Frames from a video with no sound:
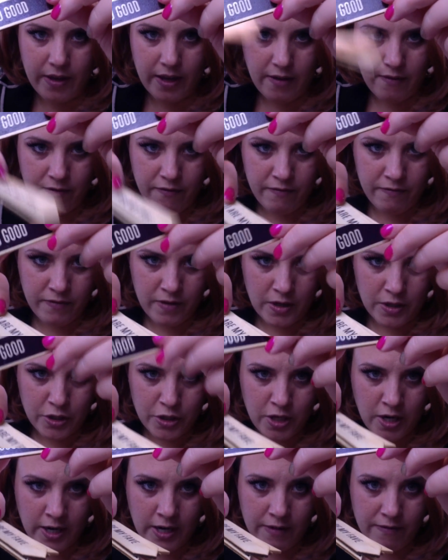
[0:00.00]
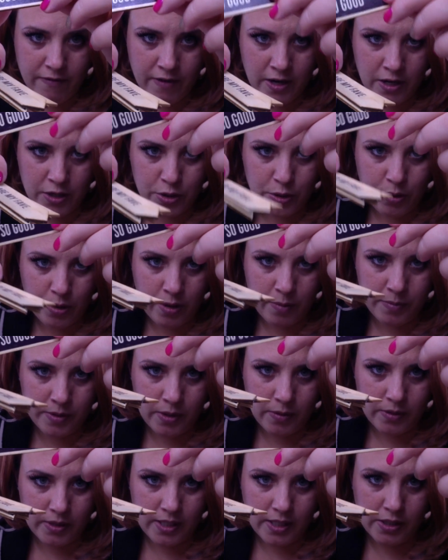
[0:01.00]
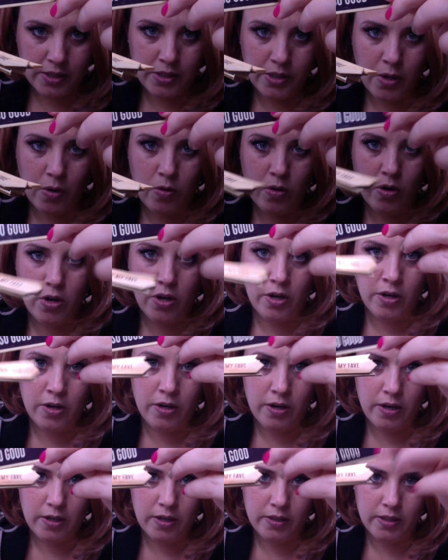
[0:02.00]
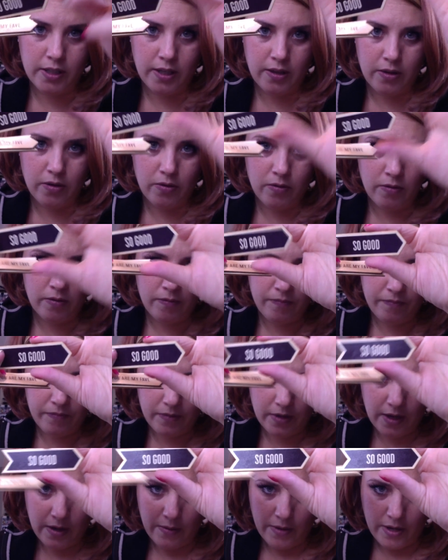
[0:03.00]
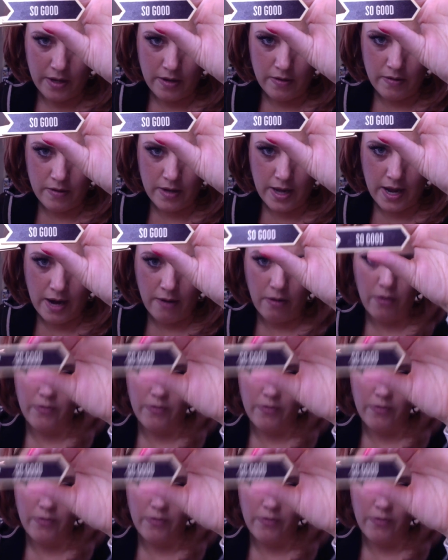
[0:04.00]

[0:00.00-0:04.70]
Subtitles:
like a shiny finish on them. So it says so good, and it's like a little, there we go, arrow